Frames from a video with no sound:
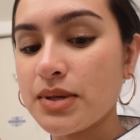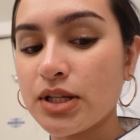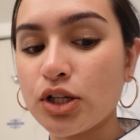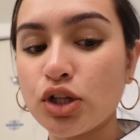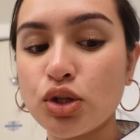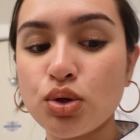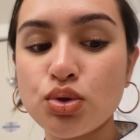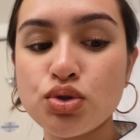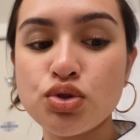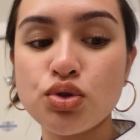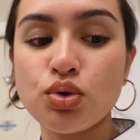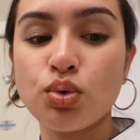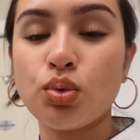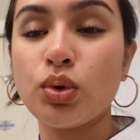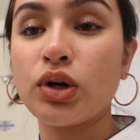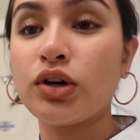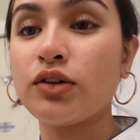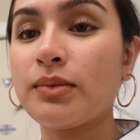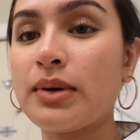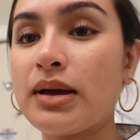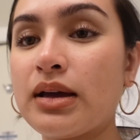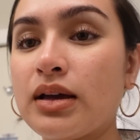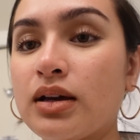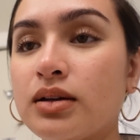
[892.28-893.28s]
a bit close to one
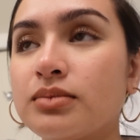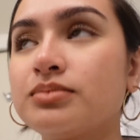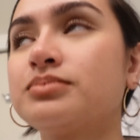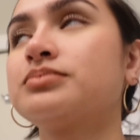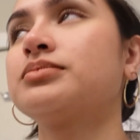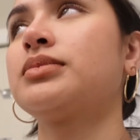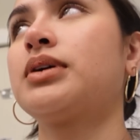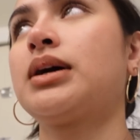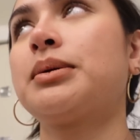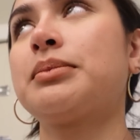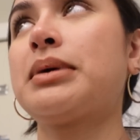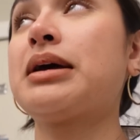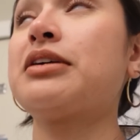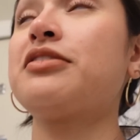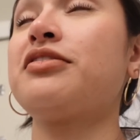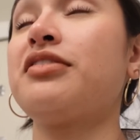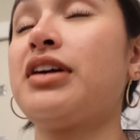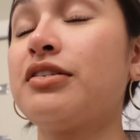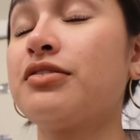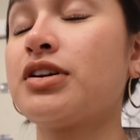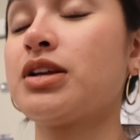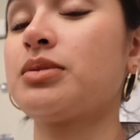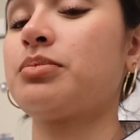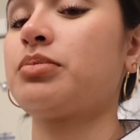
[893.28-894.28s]
of my
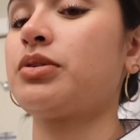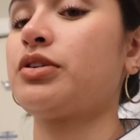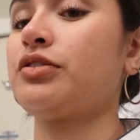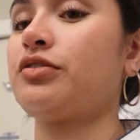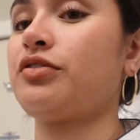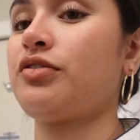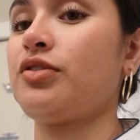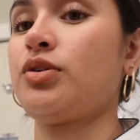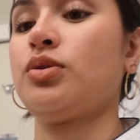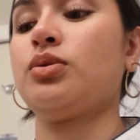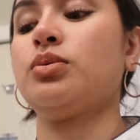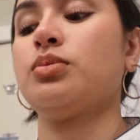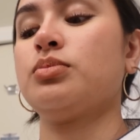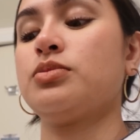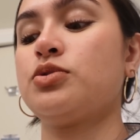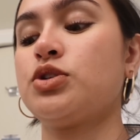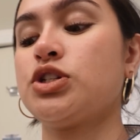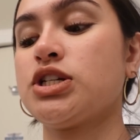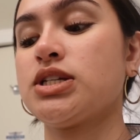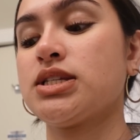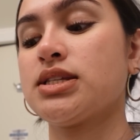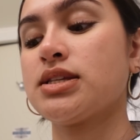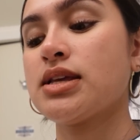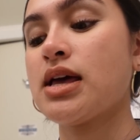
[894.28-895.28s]
favorite perfume,
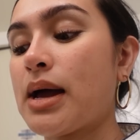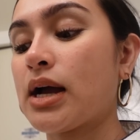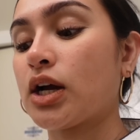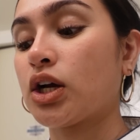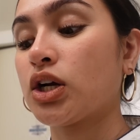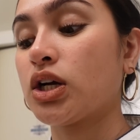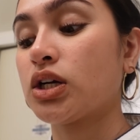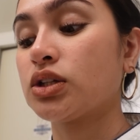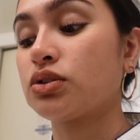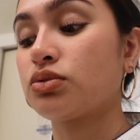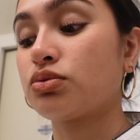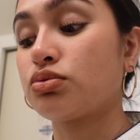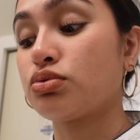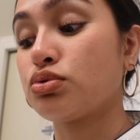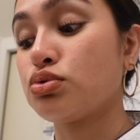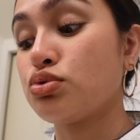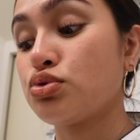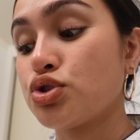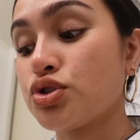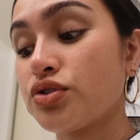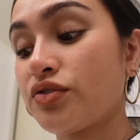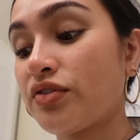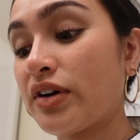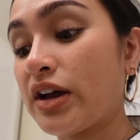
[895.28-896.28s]
which is Baccarat
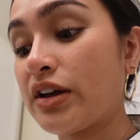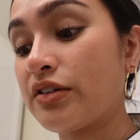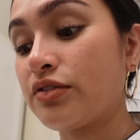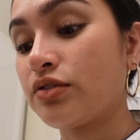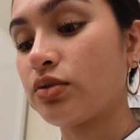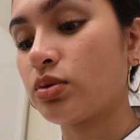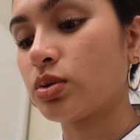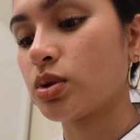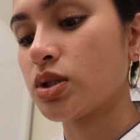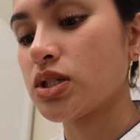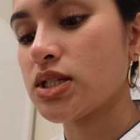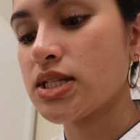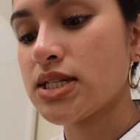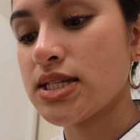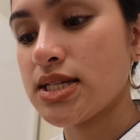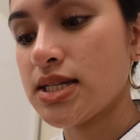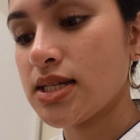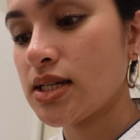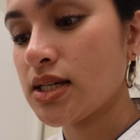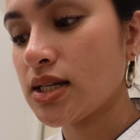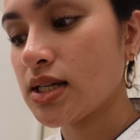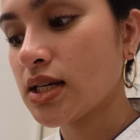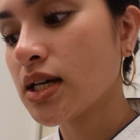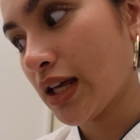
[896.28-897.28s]
Rouge
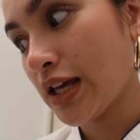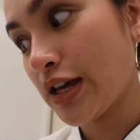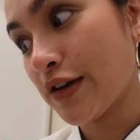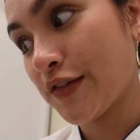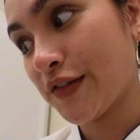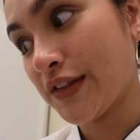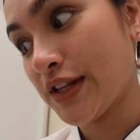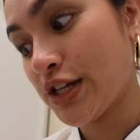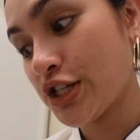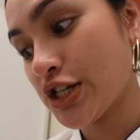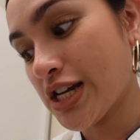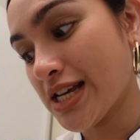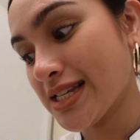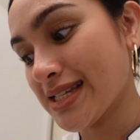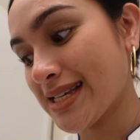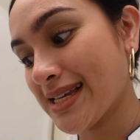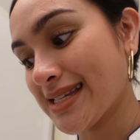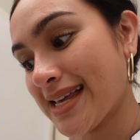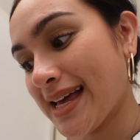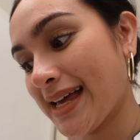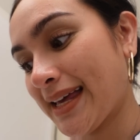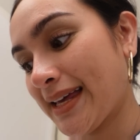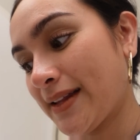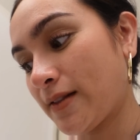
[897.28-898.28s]
540. Gift ni Jessica
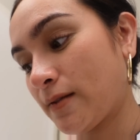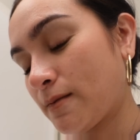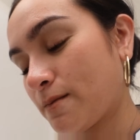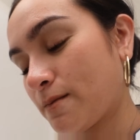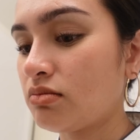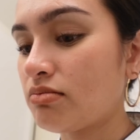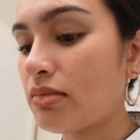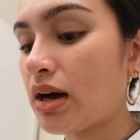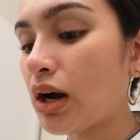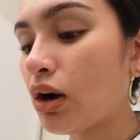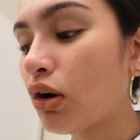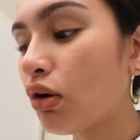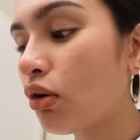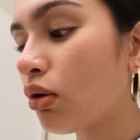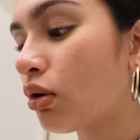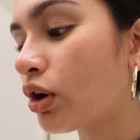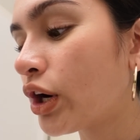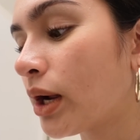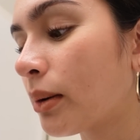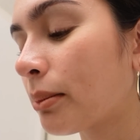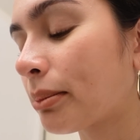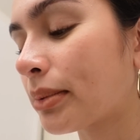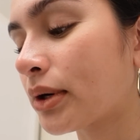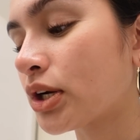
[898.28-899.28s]
sa akin. Bago ko
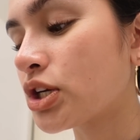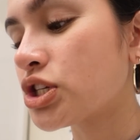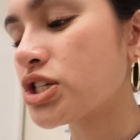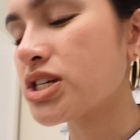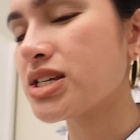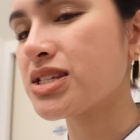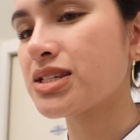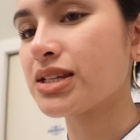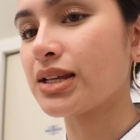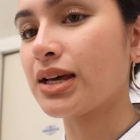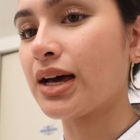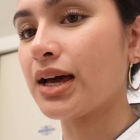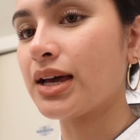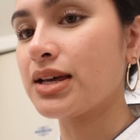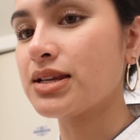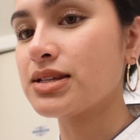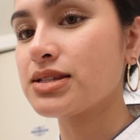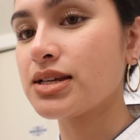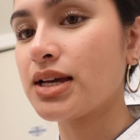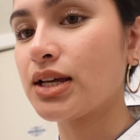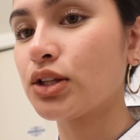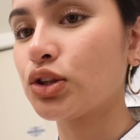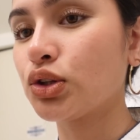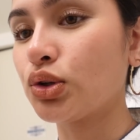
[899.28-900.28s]
din purchase,
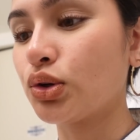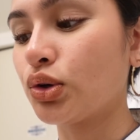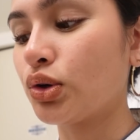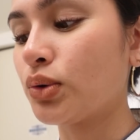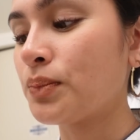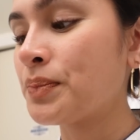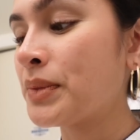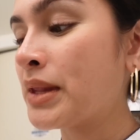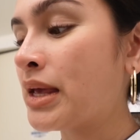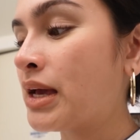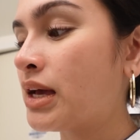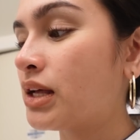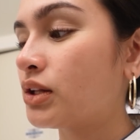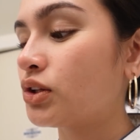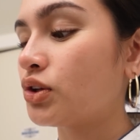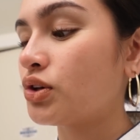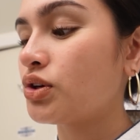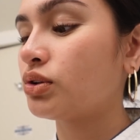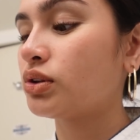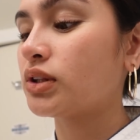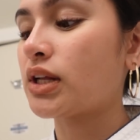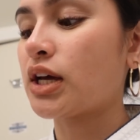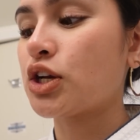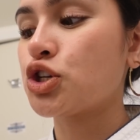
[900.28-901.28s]
guys, ito
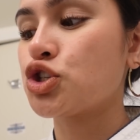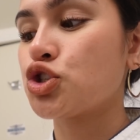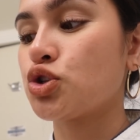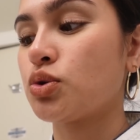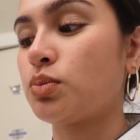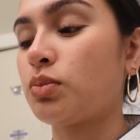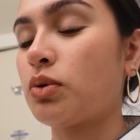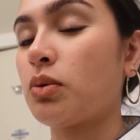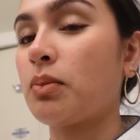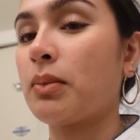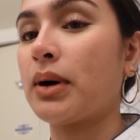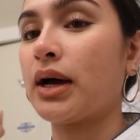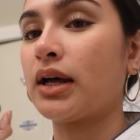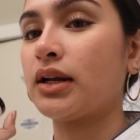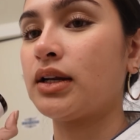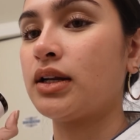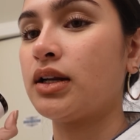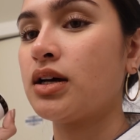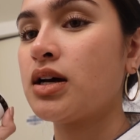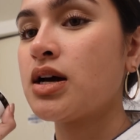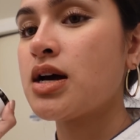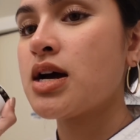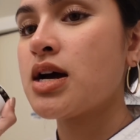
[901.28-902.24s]
yung Tancho pomade.